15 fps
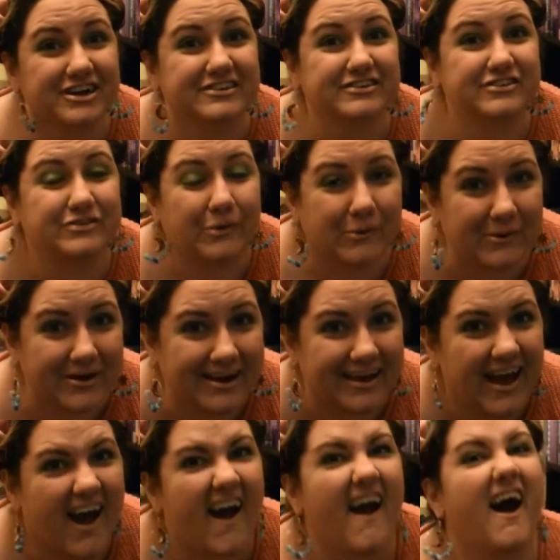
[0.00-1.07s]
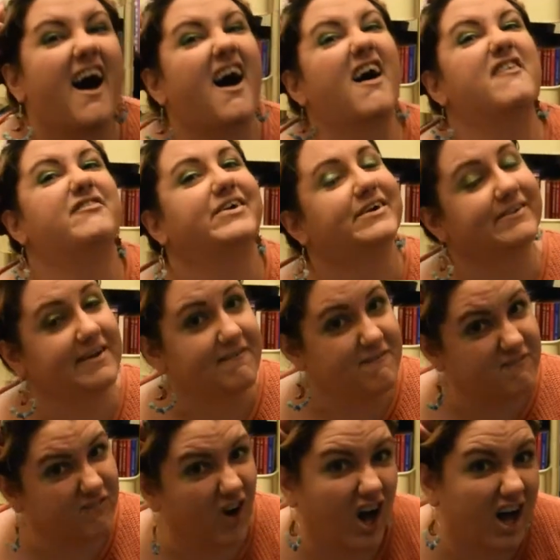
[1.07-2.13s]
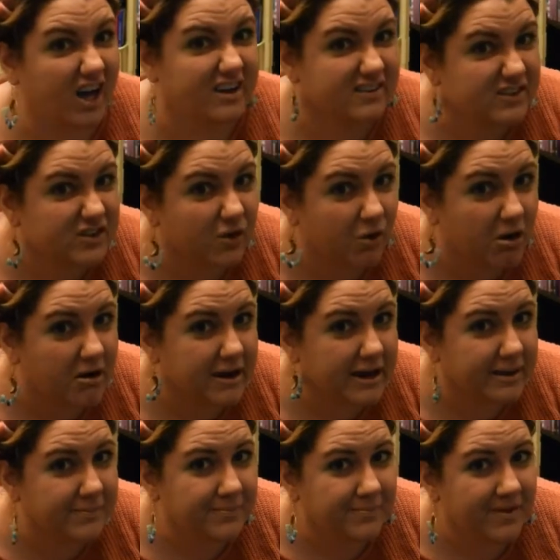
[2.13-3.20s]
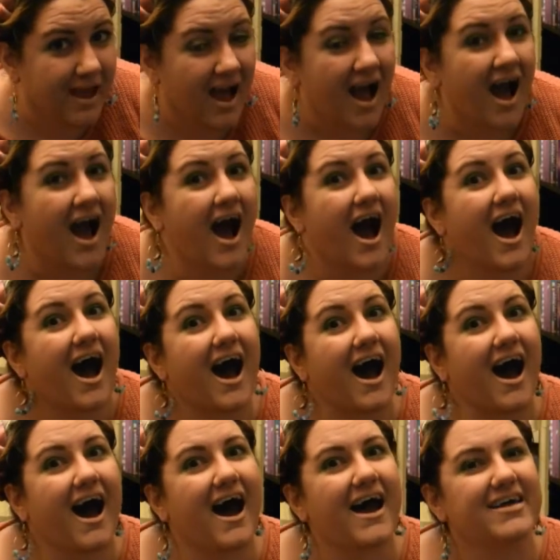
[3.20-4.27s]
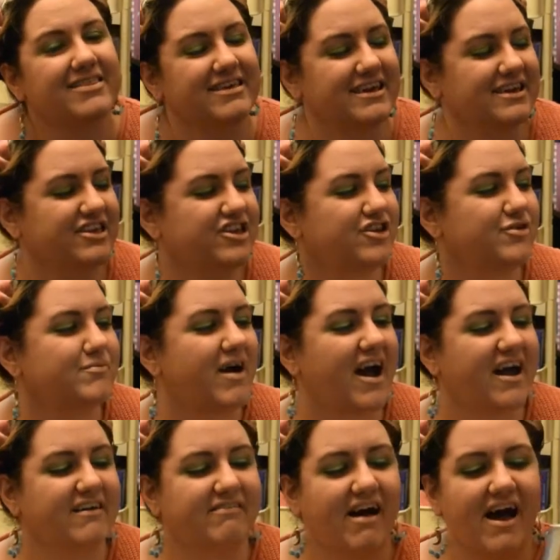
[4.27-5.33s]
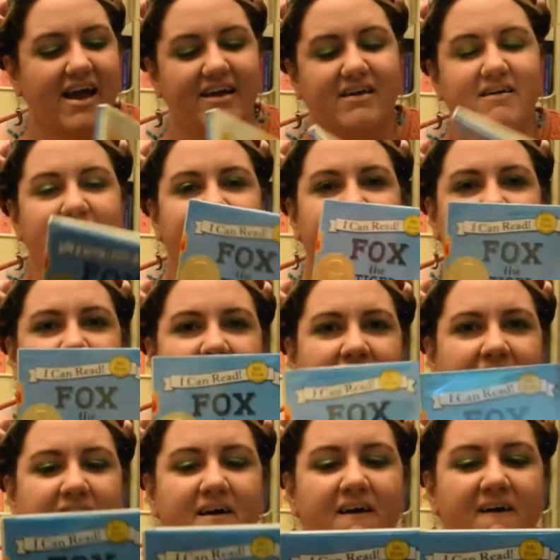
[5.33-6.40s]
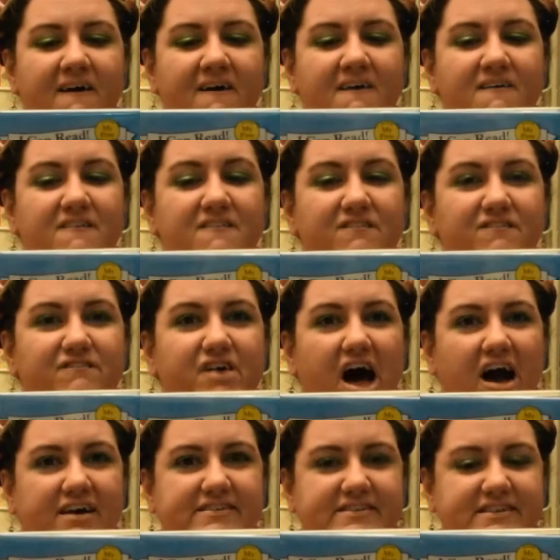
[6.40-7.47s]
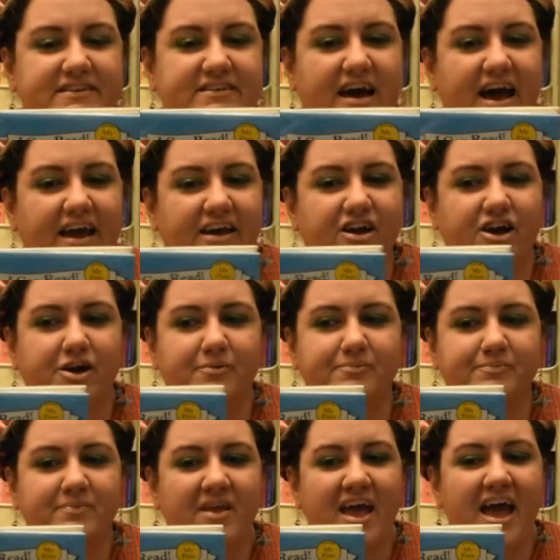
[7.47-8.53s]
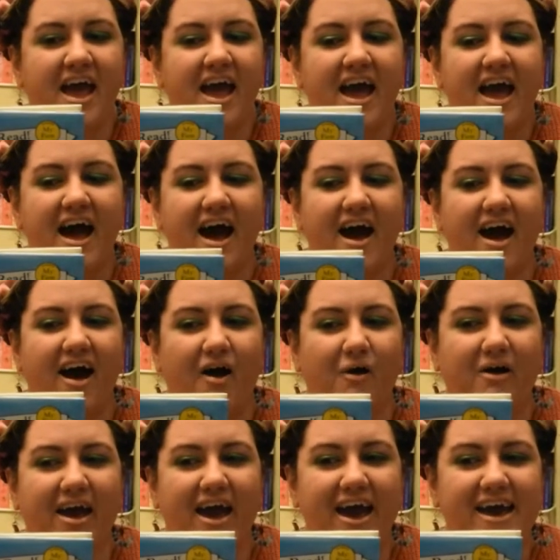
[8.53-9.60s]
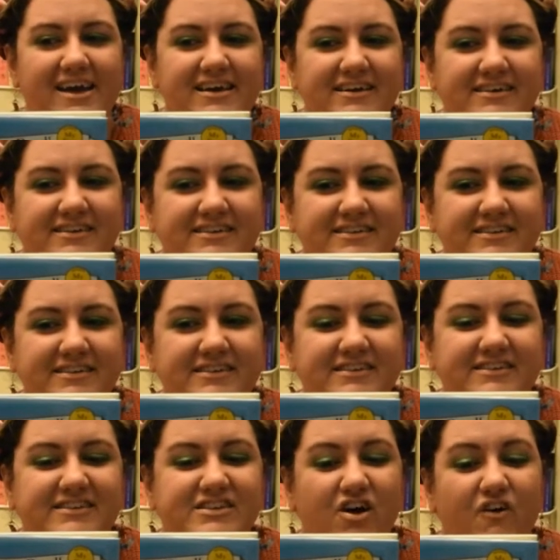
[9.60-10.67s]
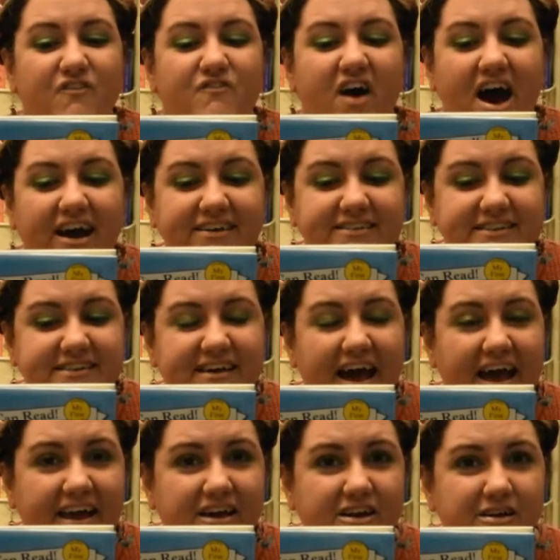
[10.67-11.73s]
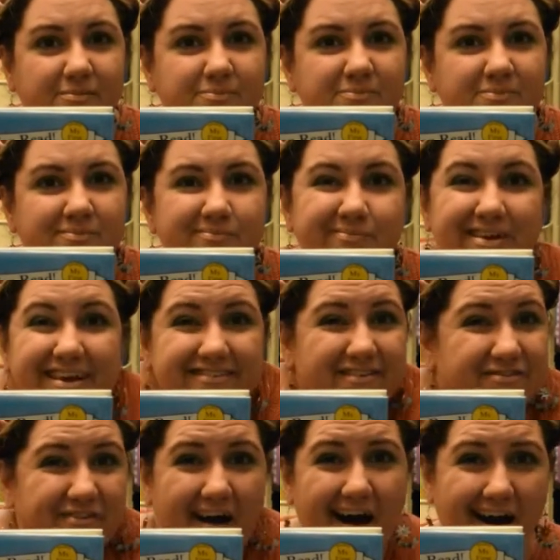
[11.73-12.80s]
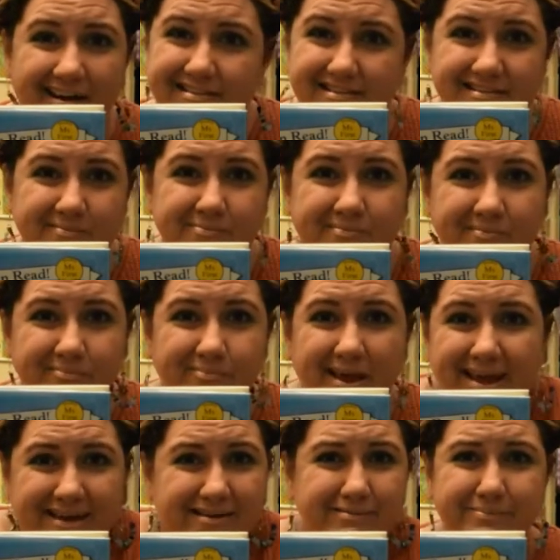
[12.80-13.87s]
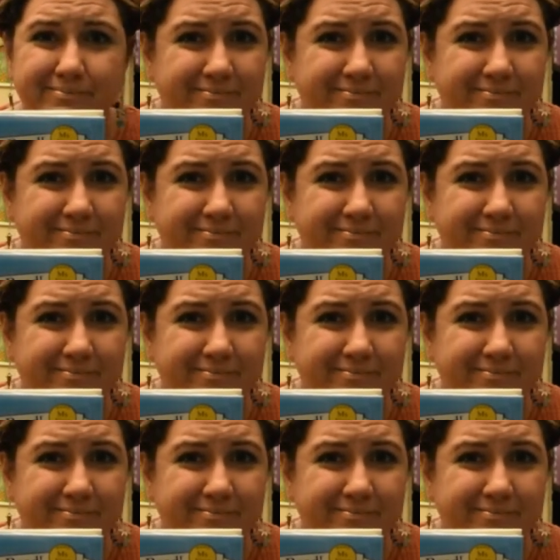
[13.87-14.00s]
story, a very fun story, I think you might like Fox the Tiger. Okay? So Fox the Tiger is a fox. And